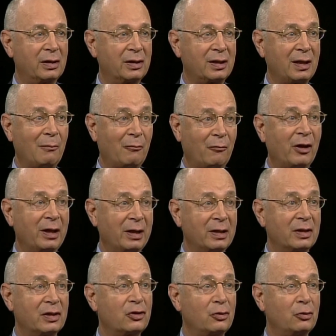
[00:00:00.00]
some
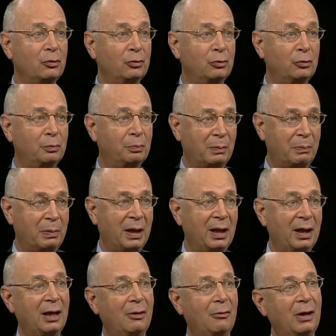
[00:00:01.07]
friends to
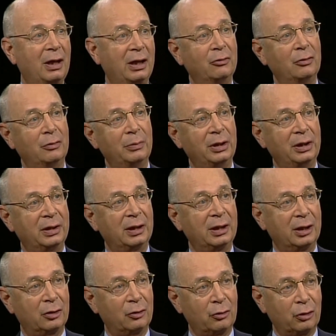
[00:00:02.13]
prepare our annual
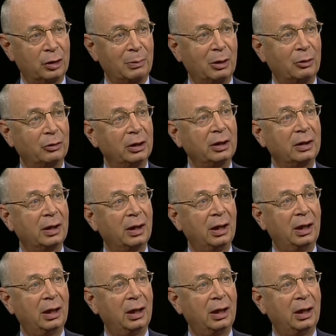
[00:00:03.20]
meeting and heard about it.